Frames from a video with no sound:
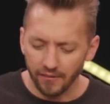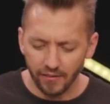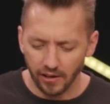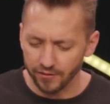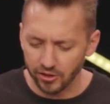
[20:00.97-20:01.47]

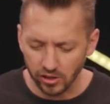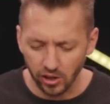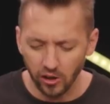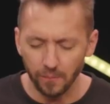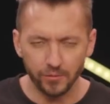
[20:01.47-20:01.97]
Of, of
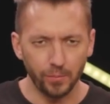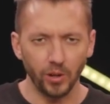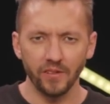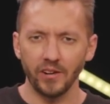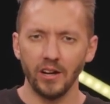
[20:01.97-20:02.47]
shalom
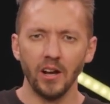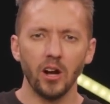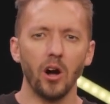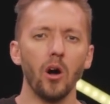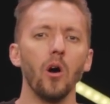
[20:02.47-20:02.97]
spoke of a,
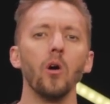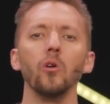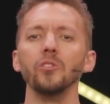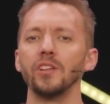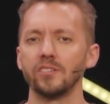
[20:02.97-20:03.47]
a
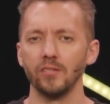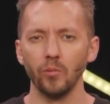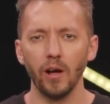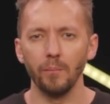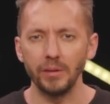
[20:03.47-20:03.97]
wholeness
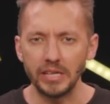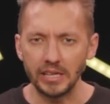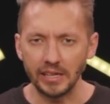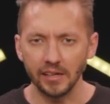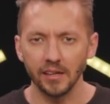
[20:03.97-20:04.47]
of
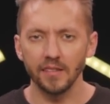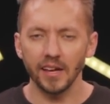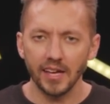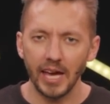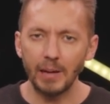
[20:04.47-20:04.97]
well-being
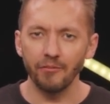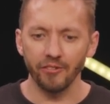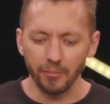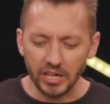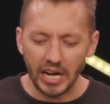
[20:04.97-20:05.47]
that came
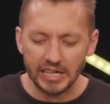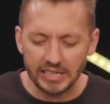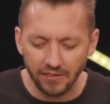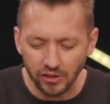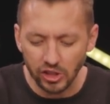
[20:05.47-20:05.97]
from
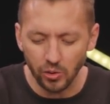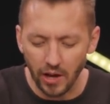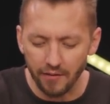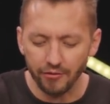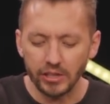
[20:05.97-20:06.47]
God giving you
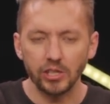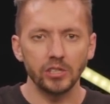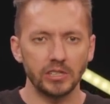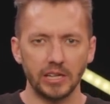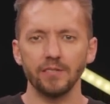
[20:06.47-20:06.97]
every
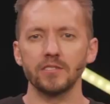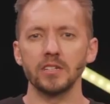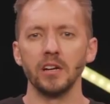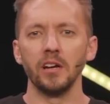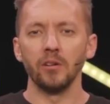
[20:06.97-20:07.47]
good
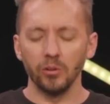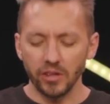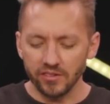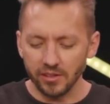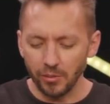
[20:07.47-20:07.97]
gift.
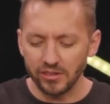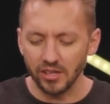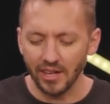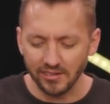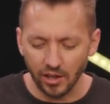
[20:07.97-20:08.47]
Really, someone
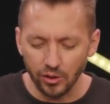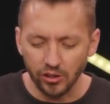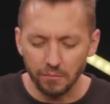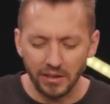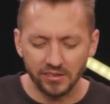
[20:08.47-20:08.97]
said that's how you
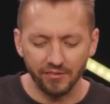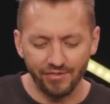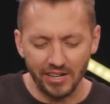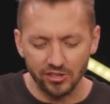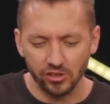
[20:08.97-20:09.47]
could best
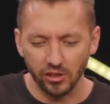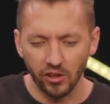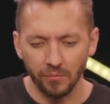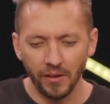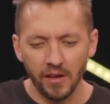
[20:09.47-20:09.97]
define
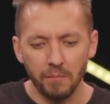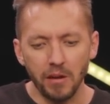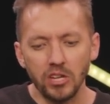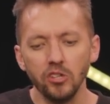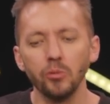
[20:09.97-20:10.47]
shalom.
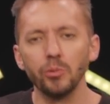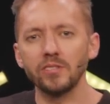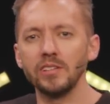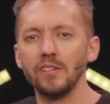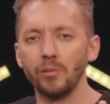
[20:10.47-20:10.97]
May you
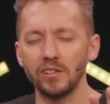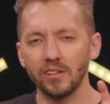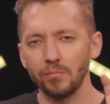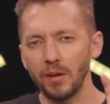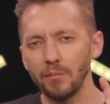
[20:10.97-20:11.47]
receive, when he
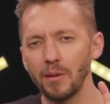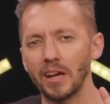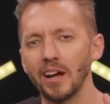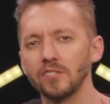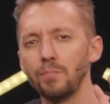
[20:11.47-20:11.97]
says, may, may
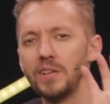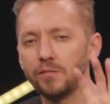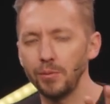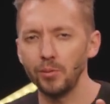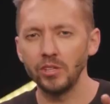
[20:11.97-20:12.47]
God's
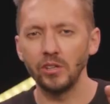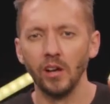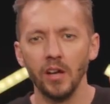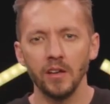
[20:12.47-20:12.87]
peace be with you,